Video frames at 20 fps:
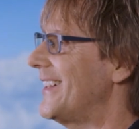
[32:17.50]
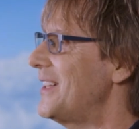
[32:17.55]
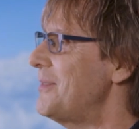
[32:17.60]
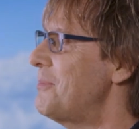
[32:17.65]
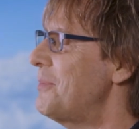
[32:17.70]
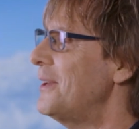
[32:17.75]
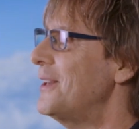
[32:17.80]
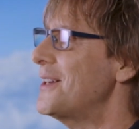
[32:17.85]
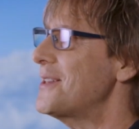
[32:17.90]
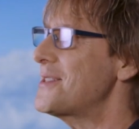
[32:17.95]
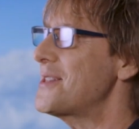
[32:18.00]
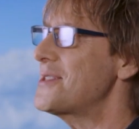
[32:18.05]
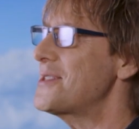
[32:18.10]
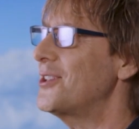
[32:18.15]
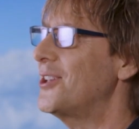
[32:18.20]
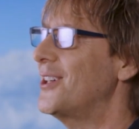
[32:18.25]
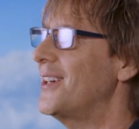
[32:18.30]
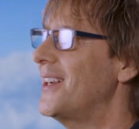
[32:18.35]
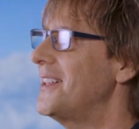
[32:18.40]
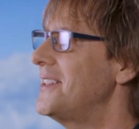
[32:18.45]
and
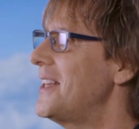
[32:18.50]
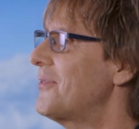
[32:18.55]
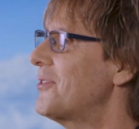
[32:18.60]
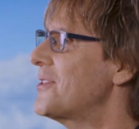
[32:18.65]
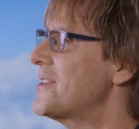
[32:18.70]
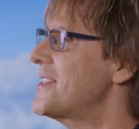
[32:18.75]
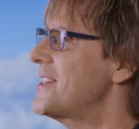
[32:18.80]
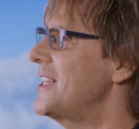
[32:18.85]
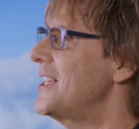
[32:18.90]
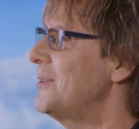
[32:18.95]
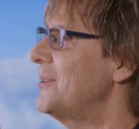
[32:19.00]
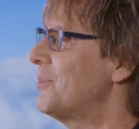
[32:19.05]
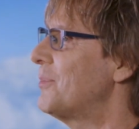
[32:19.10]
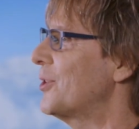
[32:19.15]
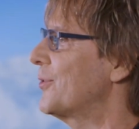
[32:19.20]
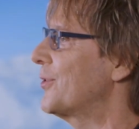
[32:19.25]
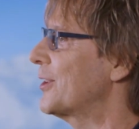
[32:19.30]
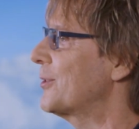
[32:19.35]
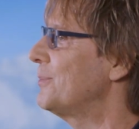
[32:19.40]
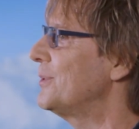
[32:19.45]
PSSR had never seen
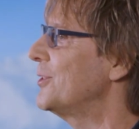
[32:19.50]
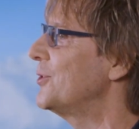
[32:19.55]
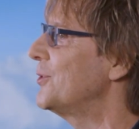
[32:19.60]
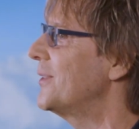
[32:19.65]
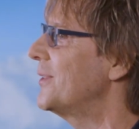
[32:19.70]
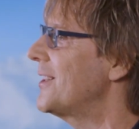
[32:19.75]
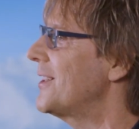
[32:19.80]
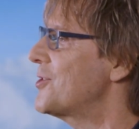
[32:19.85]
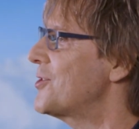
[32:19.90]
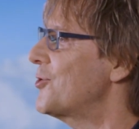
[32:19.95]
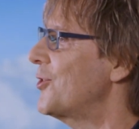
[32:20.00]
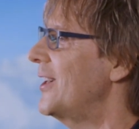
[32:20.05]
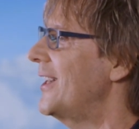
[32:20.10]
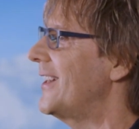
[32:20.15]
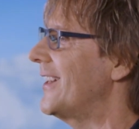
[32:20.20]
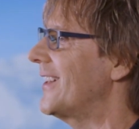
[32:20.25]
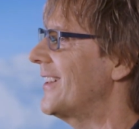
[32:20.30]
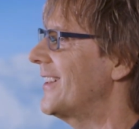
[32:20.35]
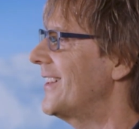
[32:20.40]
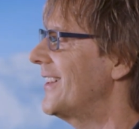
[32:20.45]
perfect blue in its
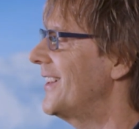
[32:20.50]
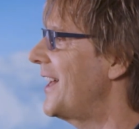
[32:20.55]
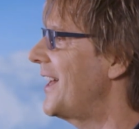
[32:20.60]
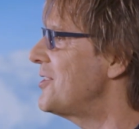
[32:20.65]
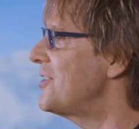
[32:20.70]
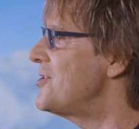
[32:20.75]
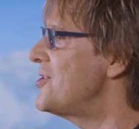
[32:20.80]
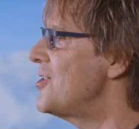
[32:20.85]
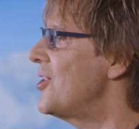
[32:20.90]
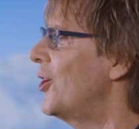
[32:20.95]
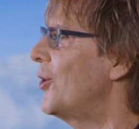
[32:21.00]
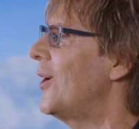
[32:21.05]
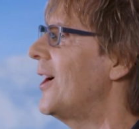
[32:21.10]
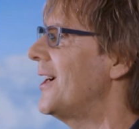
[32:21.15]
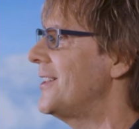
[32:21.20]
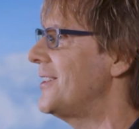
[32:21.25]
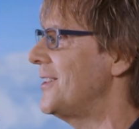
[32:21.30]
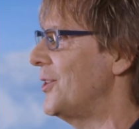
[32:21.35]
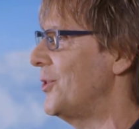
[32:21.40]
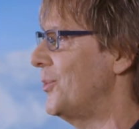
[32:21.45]
training. It had no
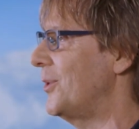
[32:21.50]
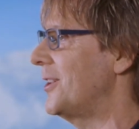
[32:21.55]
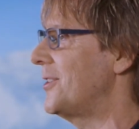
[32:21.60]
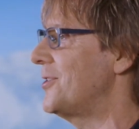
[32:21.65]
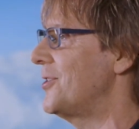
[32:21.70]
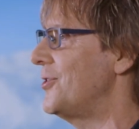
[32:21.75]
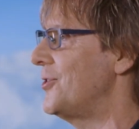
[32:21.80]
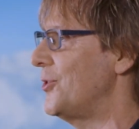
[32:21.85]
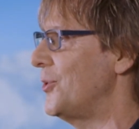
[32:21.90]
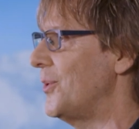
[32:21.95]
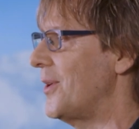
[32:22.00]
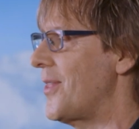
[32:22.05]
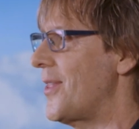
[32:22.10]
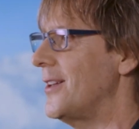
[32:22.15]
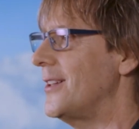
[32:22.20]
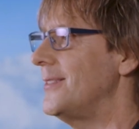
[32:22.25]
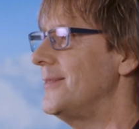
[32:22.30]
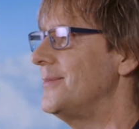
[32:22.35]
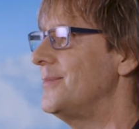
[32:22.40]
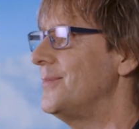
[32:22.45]
idea what to do with it.